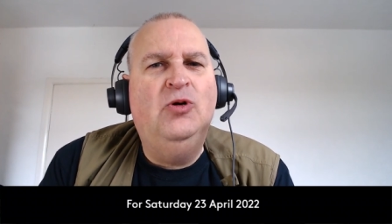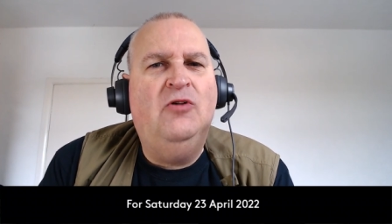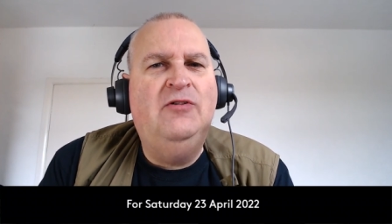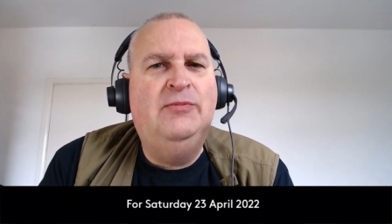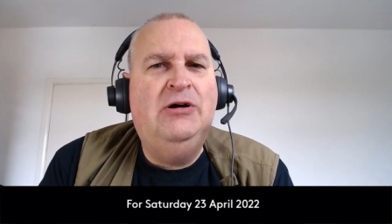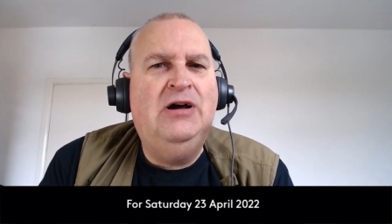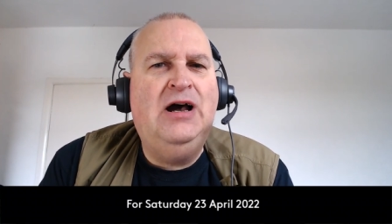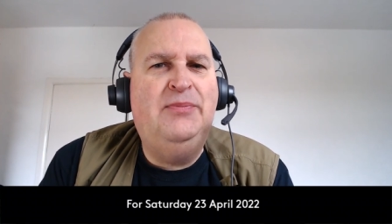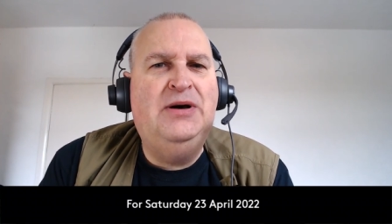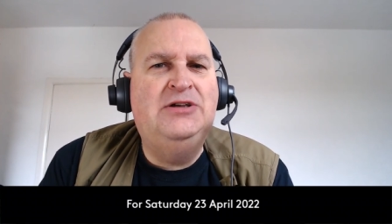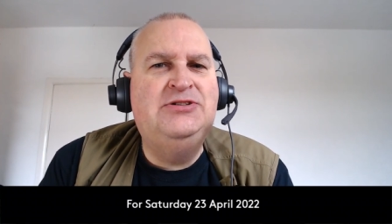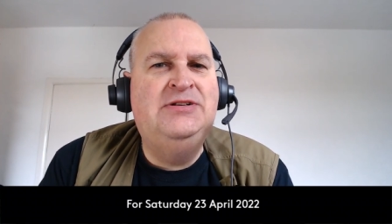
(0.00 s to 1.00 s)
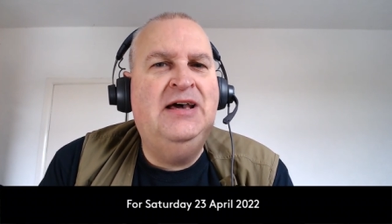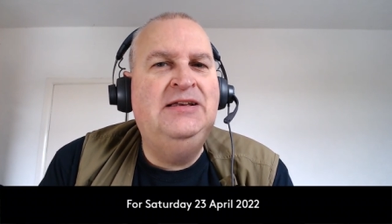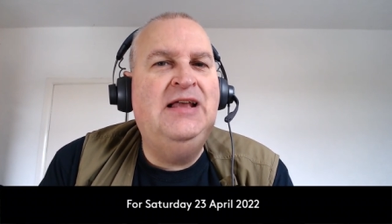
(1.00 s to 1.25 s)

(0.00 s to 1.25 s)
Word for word: off about half past nine